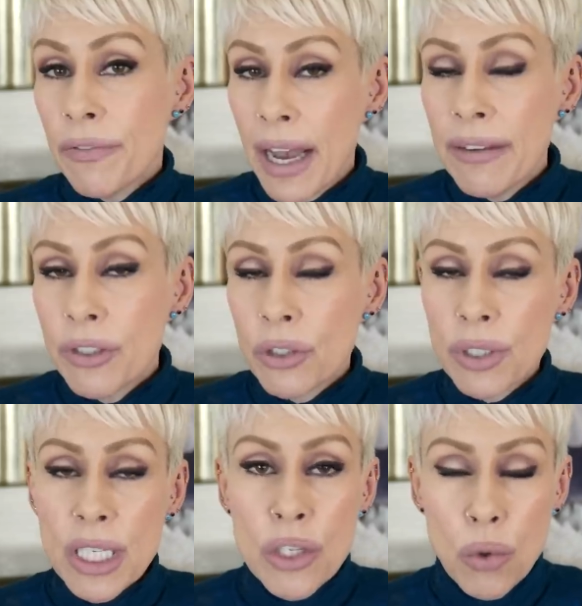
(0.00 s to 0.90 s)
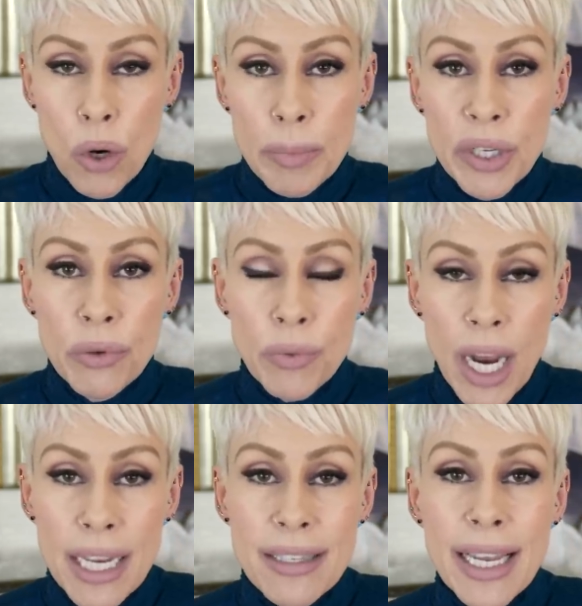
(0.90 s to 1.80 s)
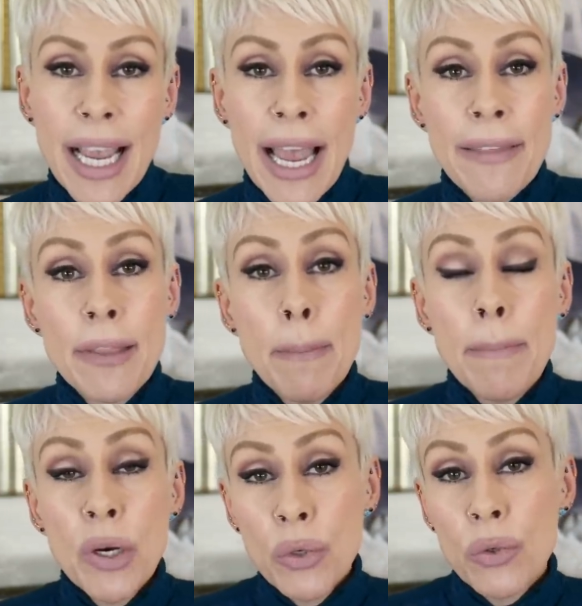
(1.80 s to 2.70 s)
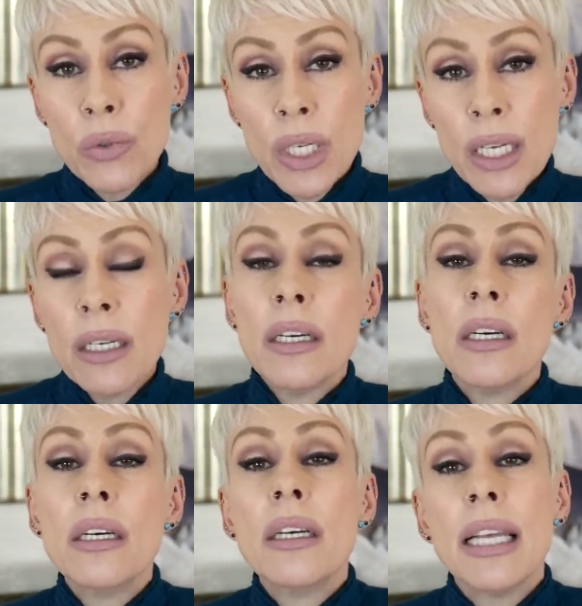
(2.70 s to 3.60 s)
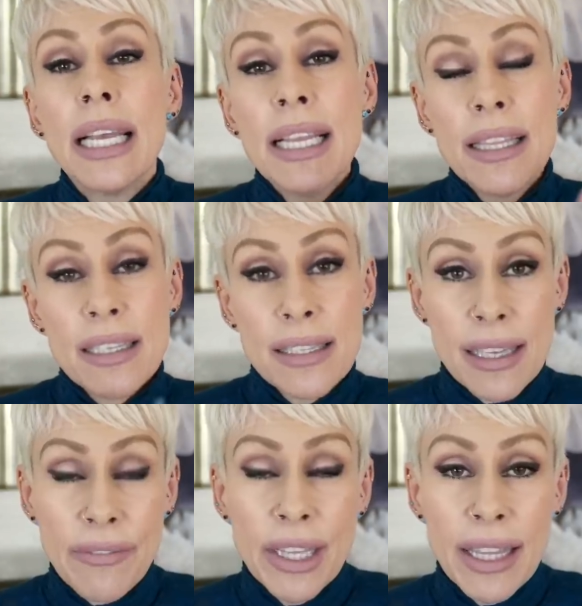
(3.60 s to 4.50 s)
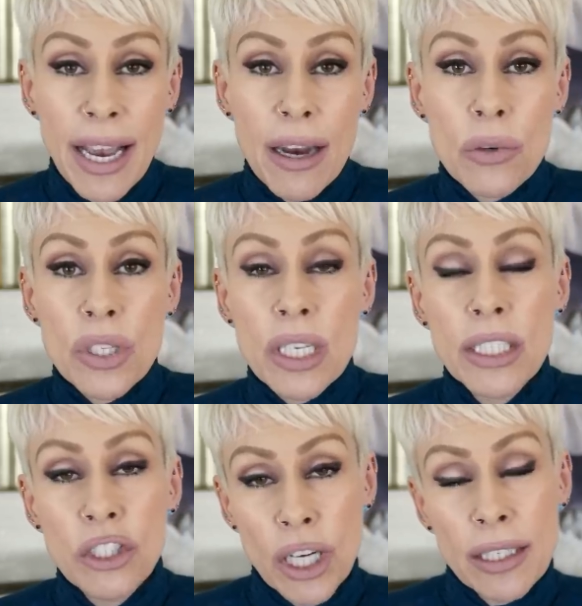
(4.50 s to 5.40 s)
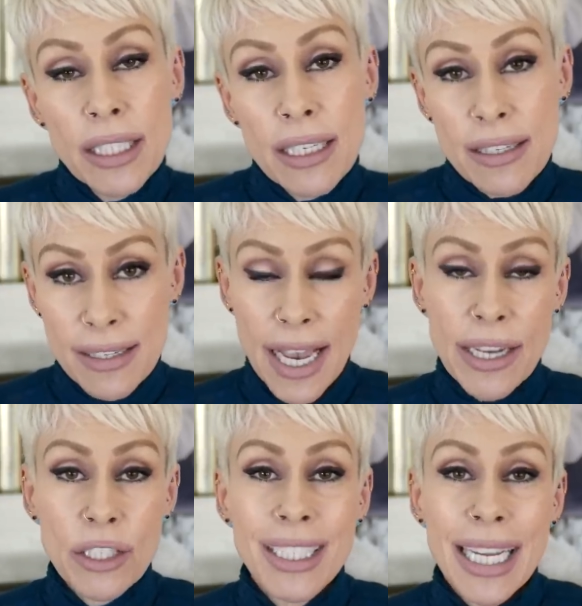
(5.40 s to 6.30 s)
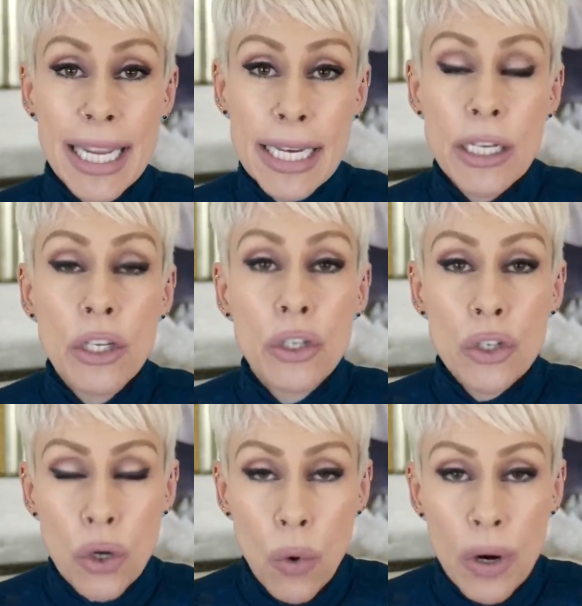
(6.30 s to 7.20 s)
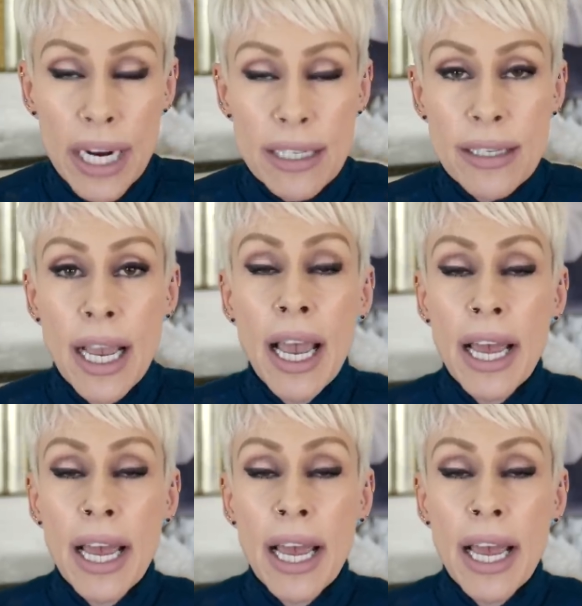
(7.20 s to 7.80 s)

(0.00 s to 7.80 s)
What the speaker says: 5-degree Scorpio rising and the moon in the seventh house conjuncting Saturn in Taurus.